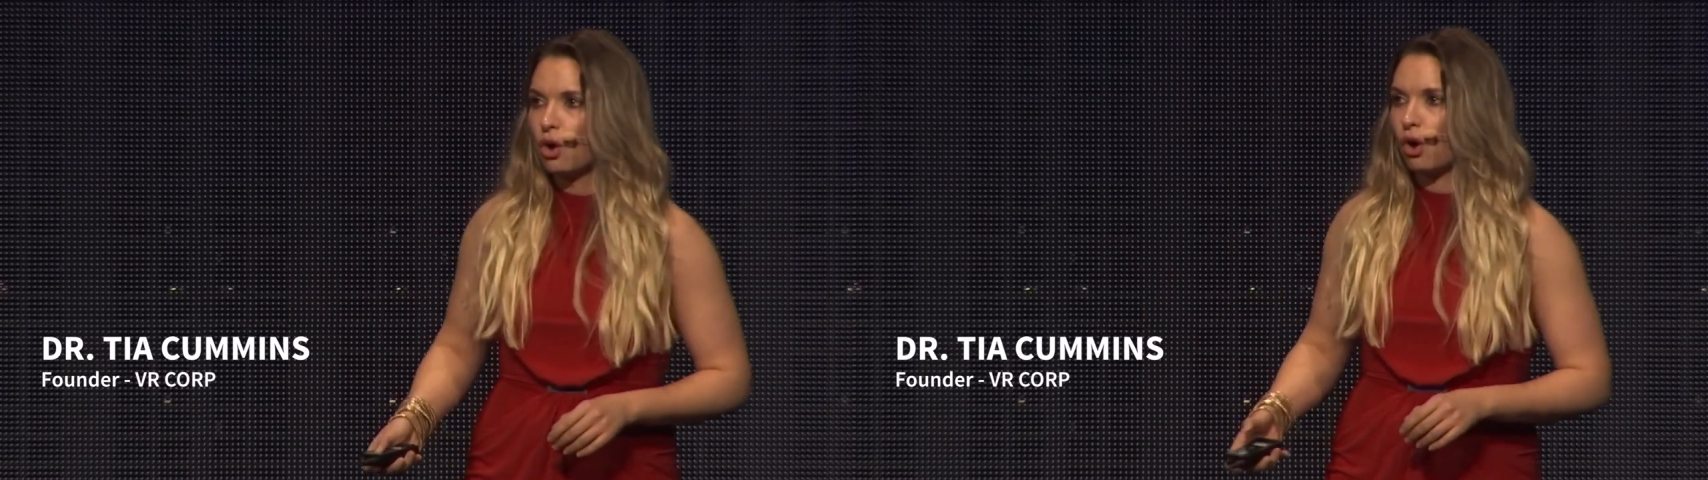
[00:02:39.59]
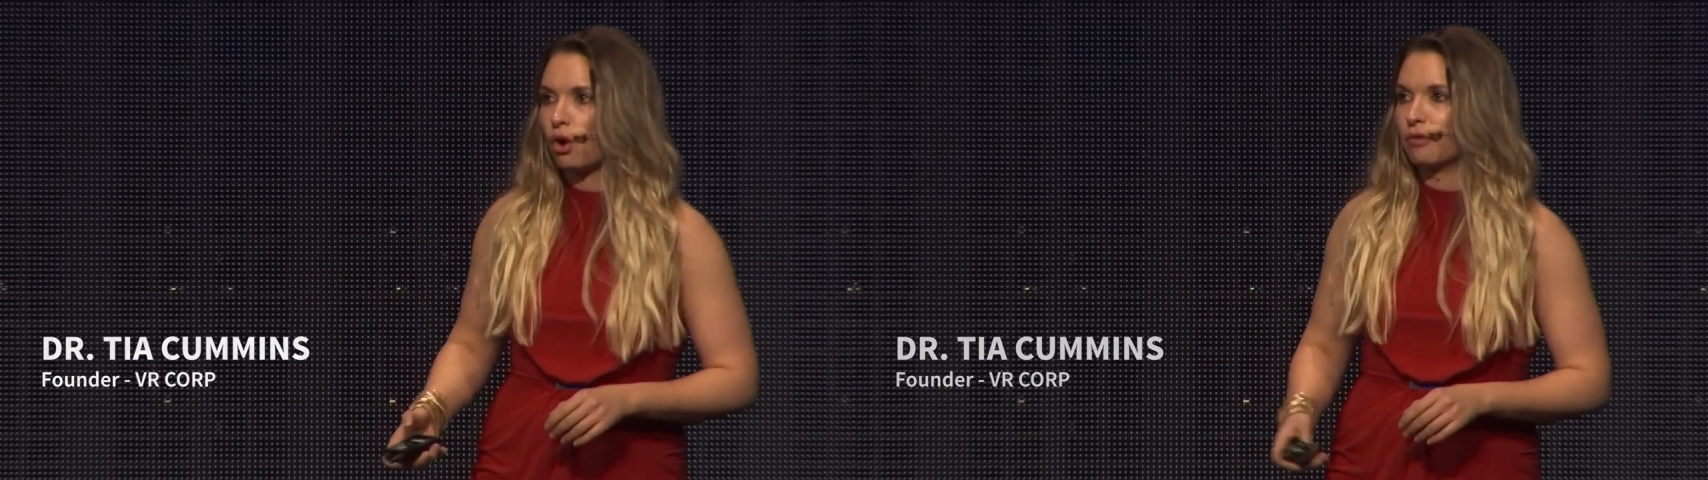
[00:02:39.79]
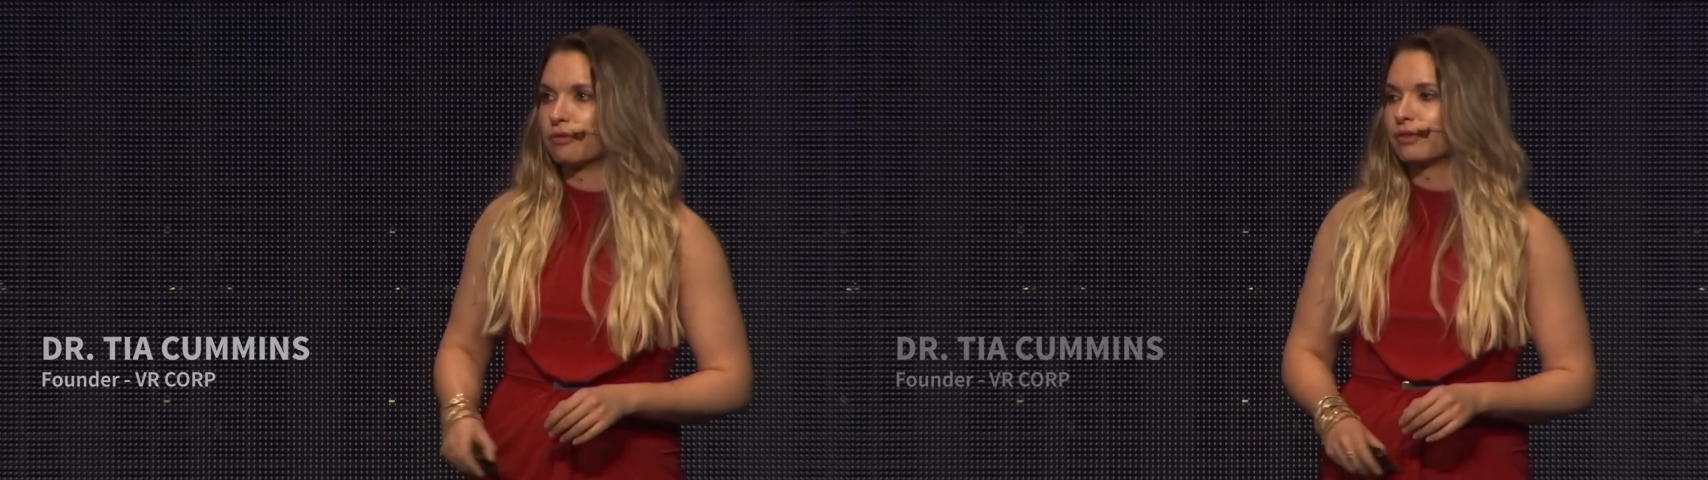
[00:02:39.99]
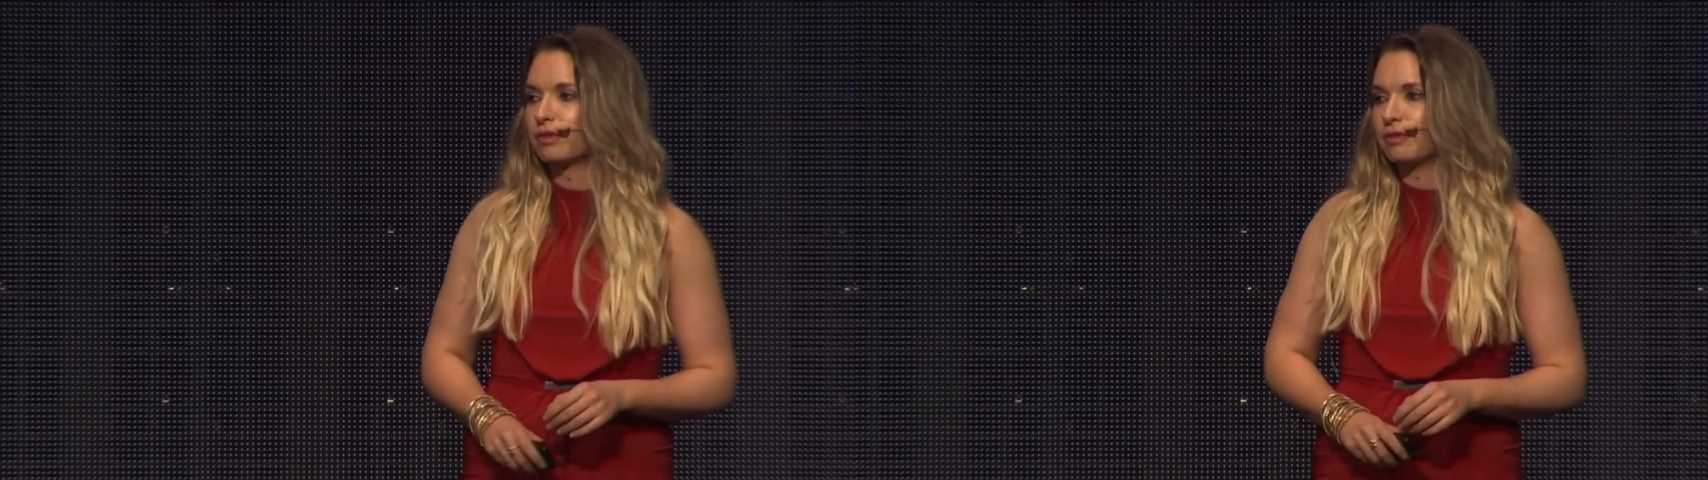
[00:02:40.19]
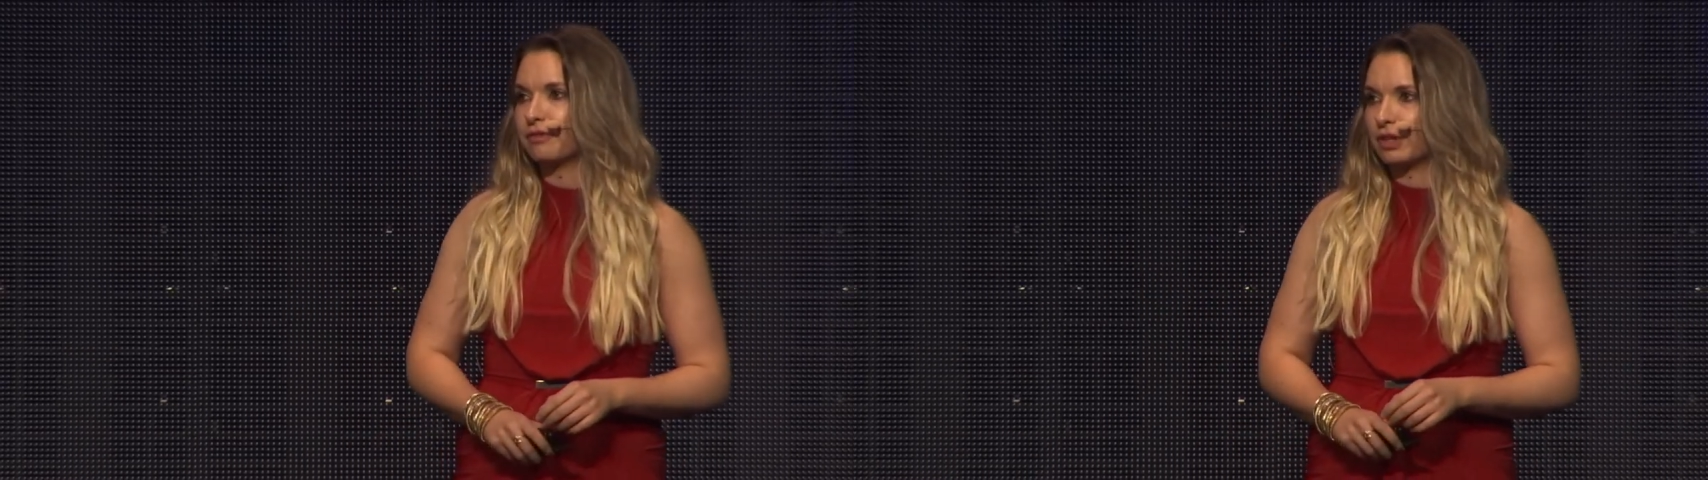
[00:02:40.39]
of
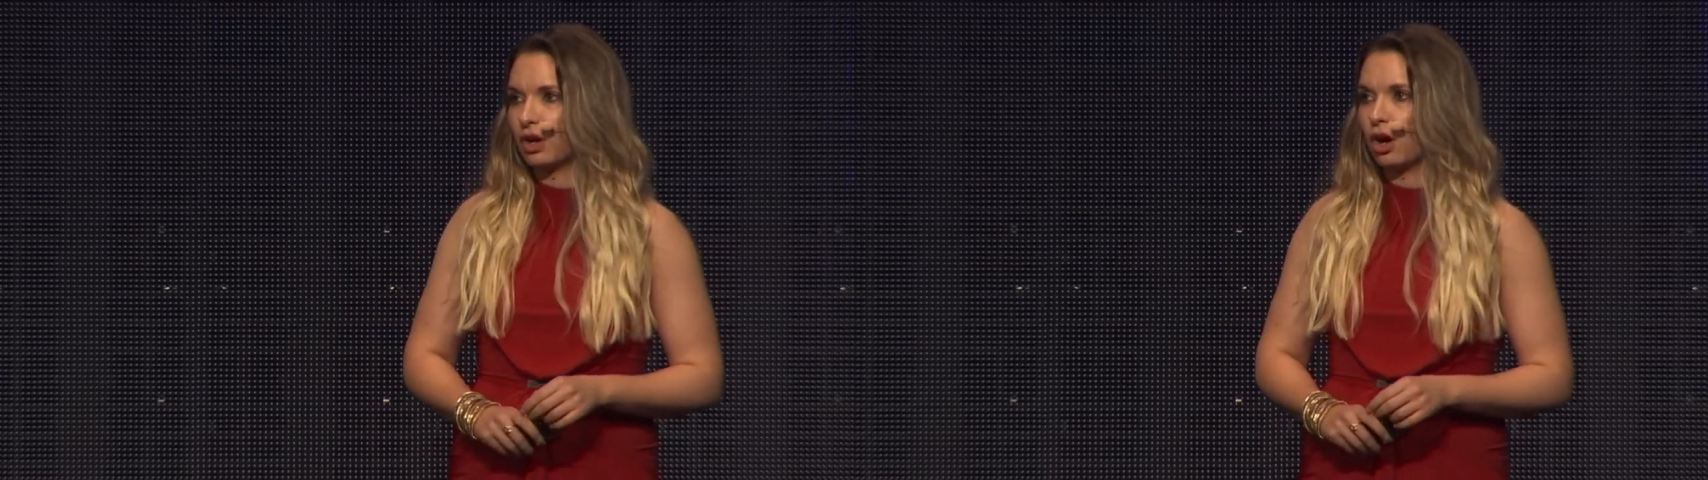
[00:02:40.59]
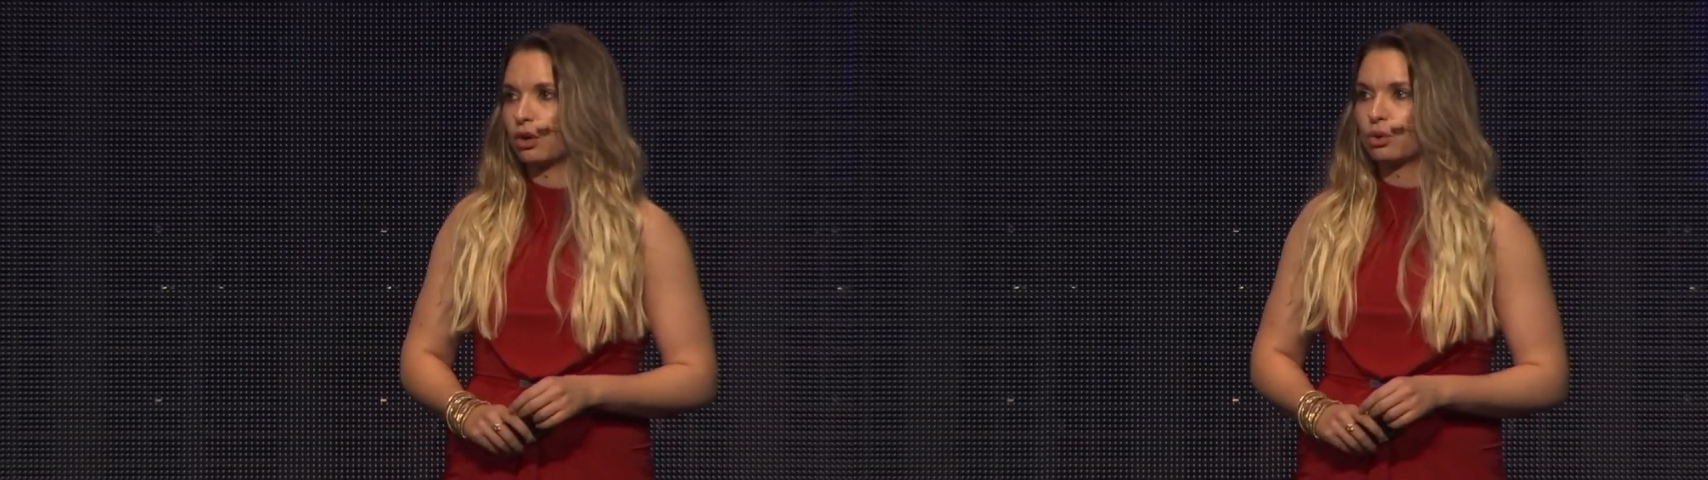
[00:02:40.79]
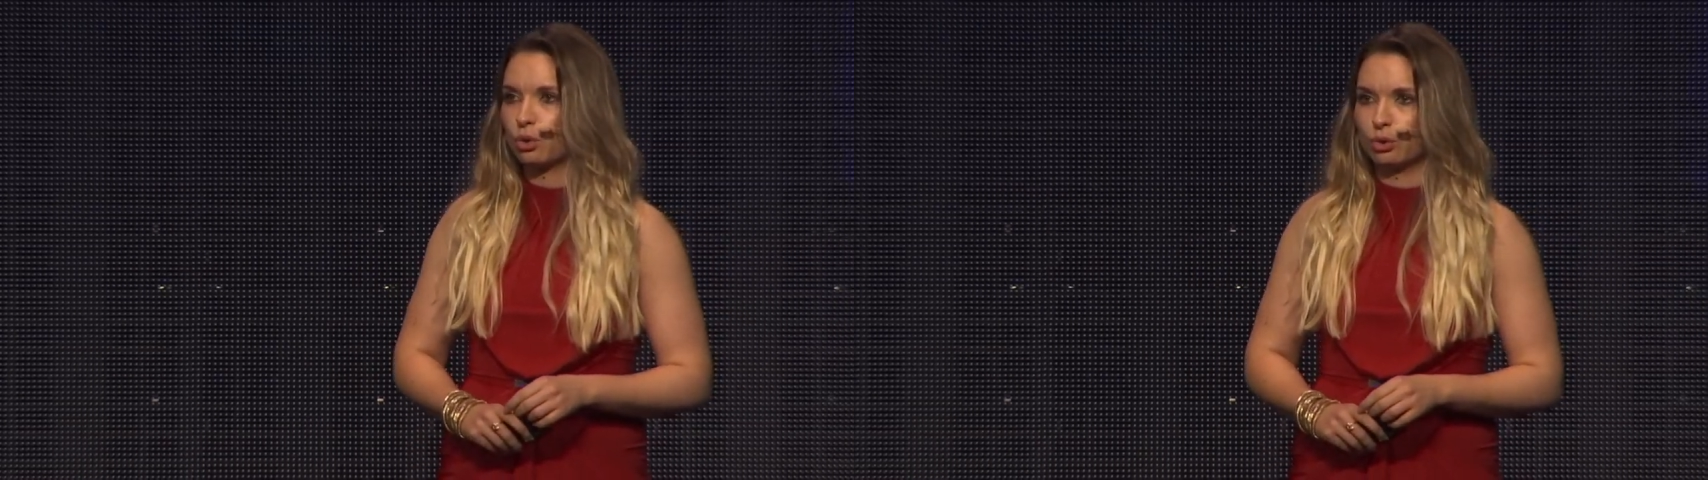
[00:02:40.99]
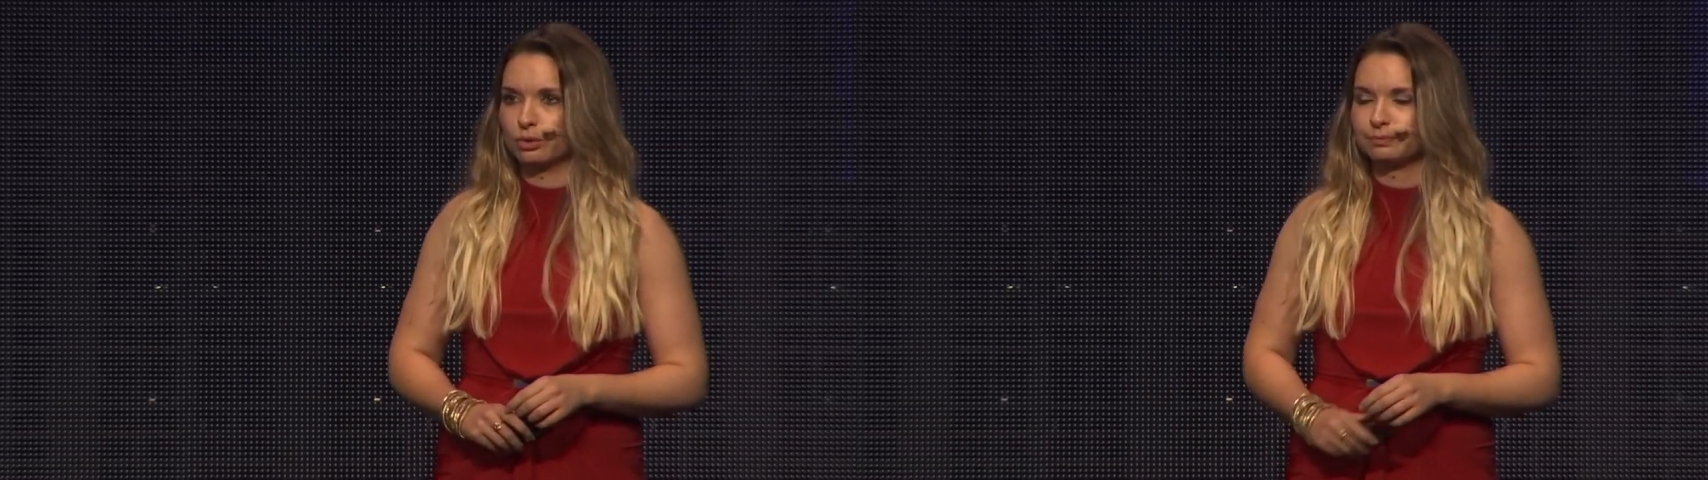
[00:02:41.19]
V R Corps.